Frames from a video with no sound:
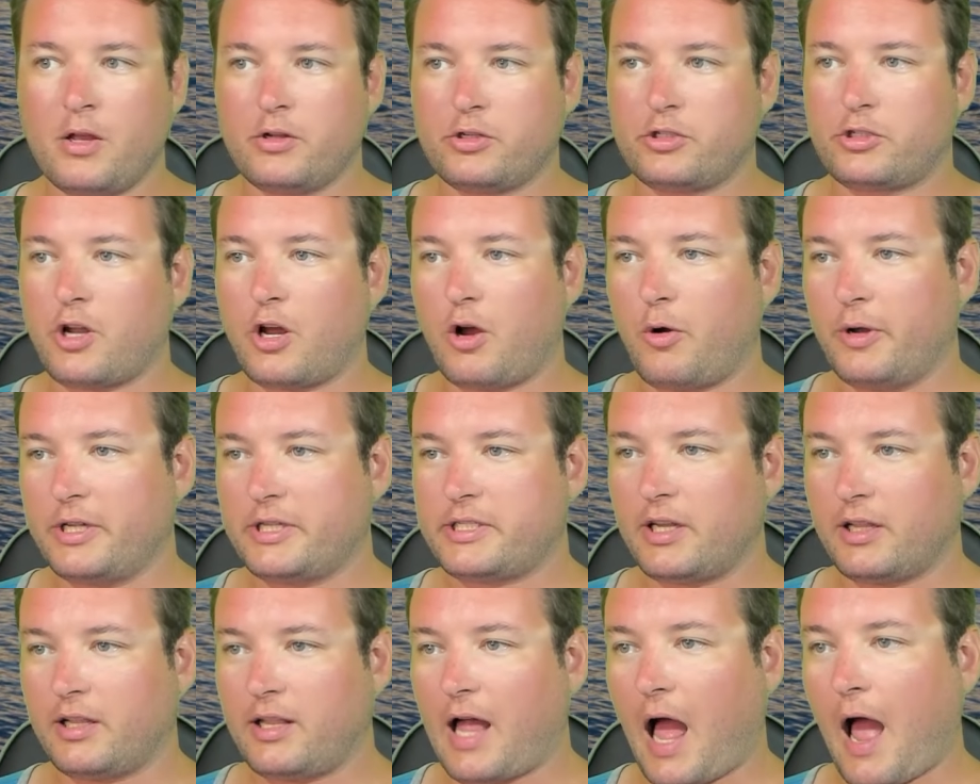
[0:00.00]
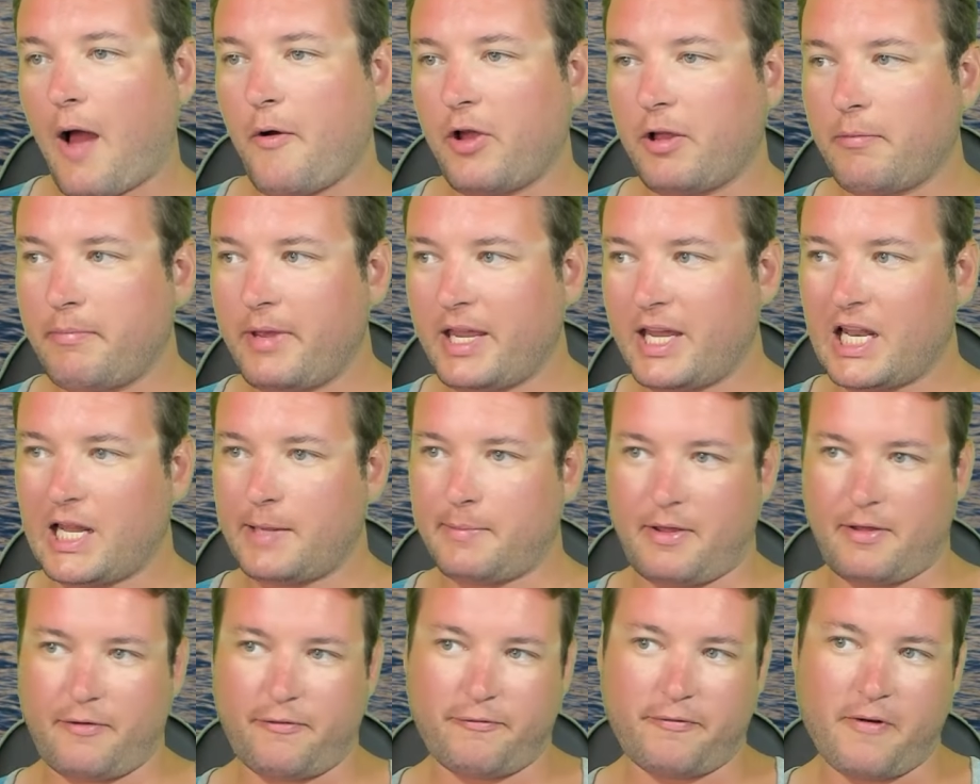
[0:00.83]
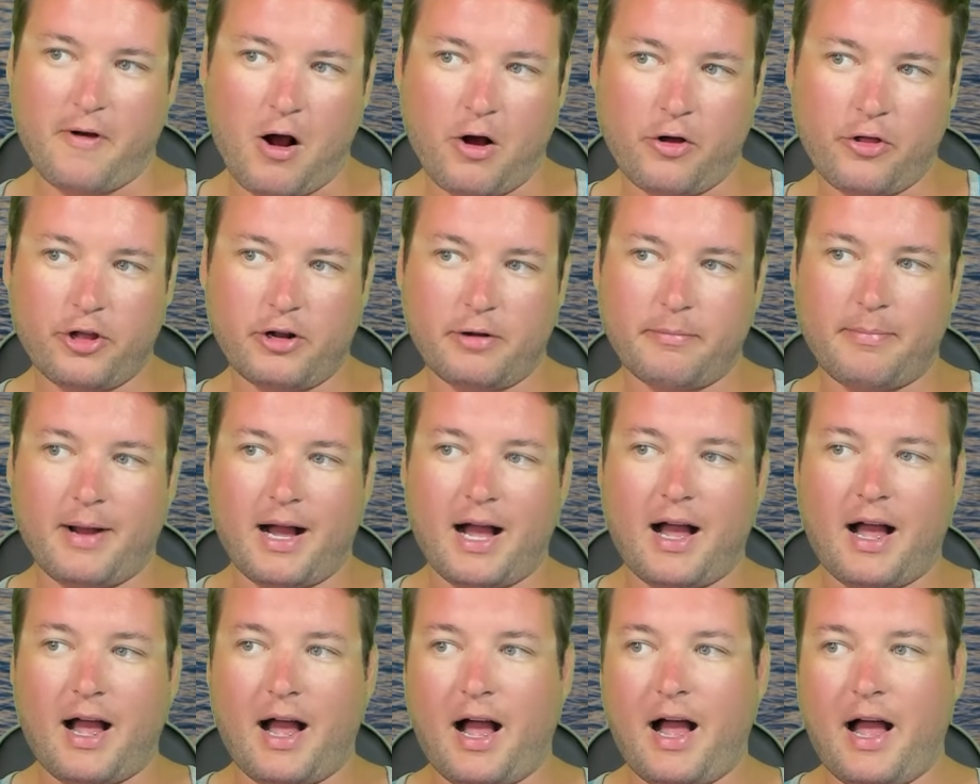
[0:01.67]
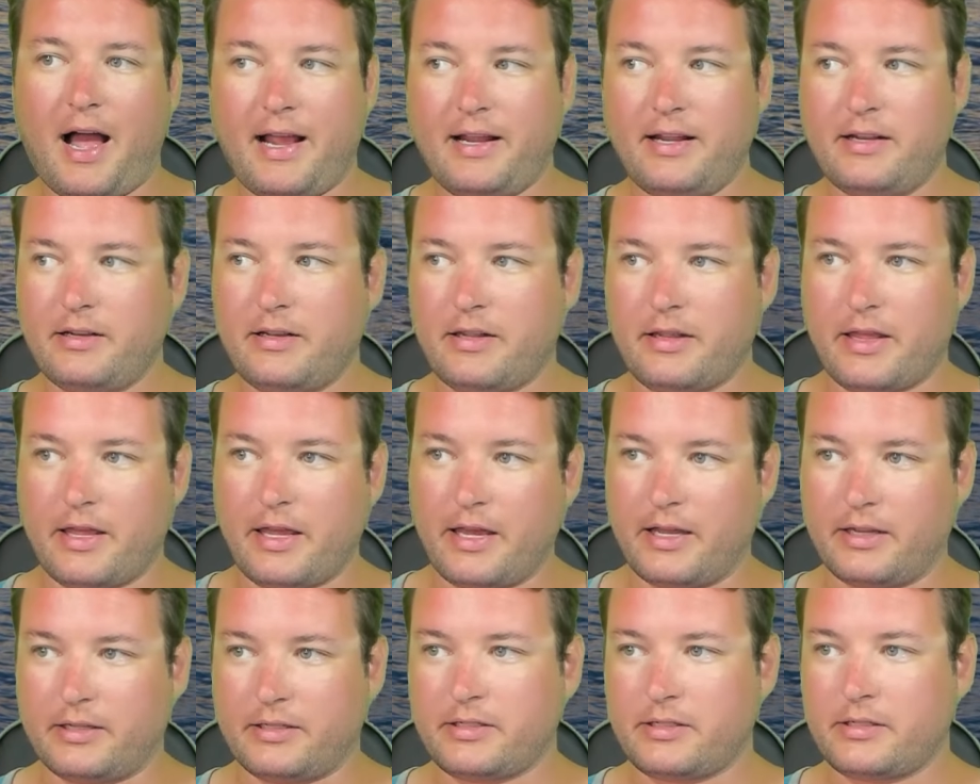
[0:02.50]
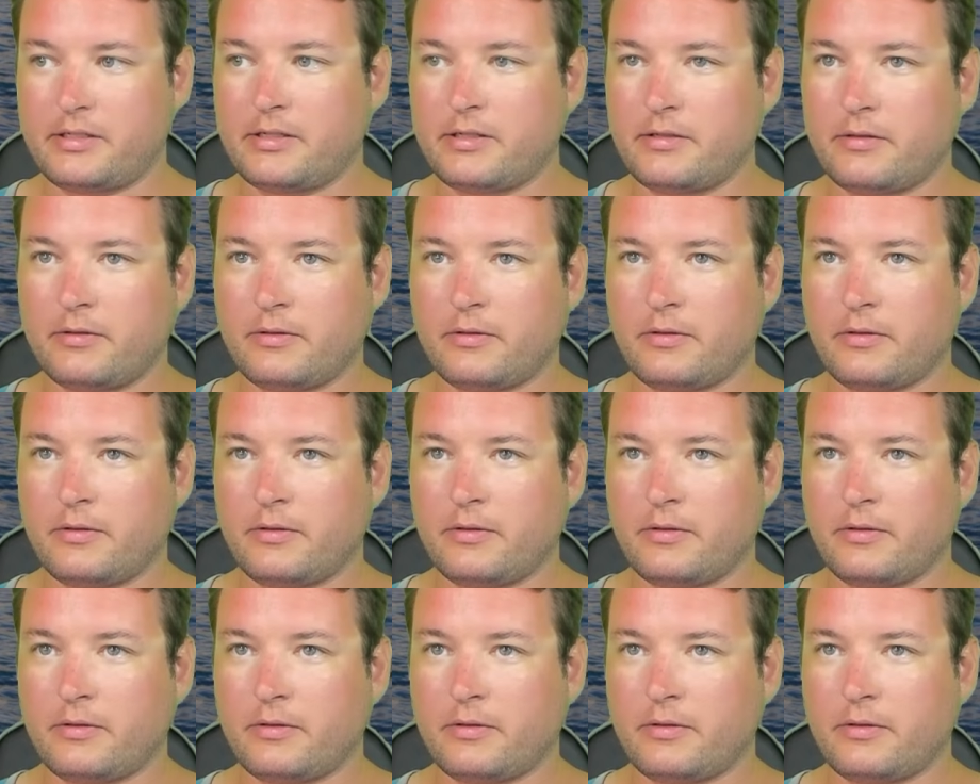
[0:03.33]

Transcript: So it's allowing me to be farther behind this.